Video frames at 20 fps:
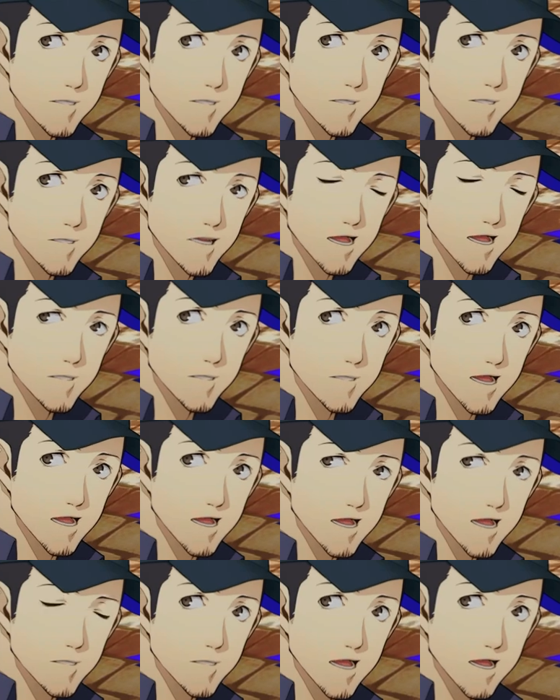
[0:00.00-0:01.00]
They're
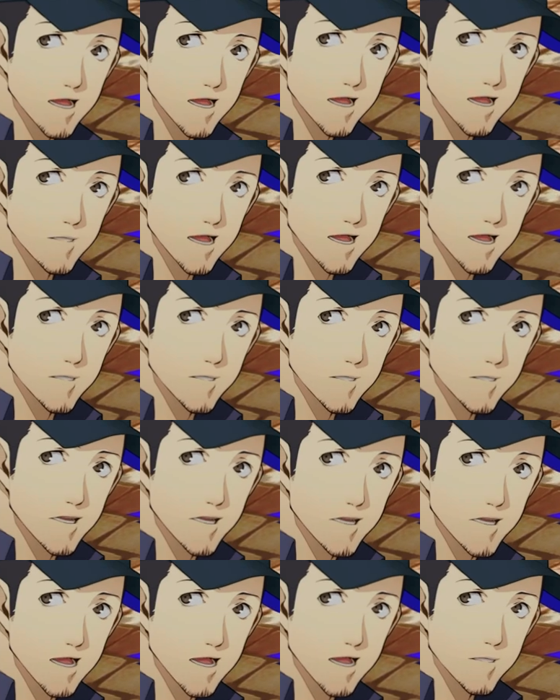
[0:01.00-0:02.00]
fawning on him more than a
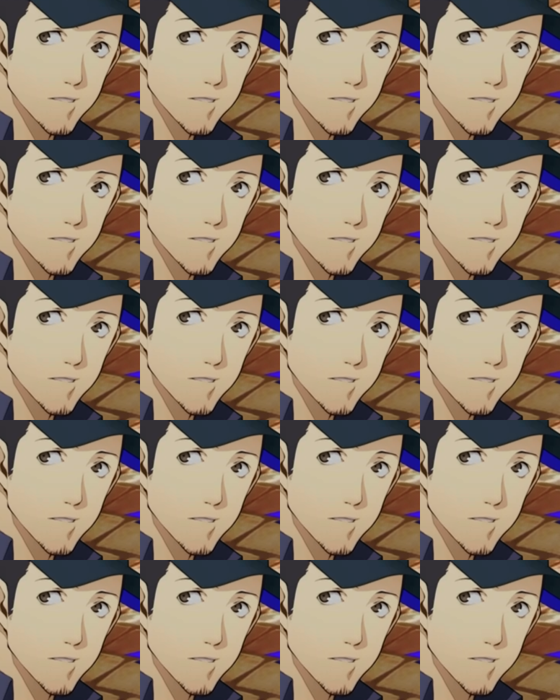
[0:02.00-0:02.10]
harem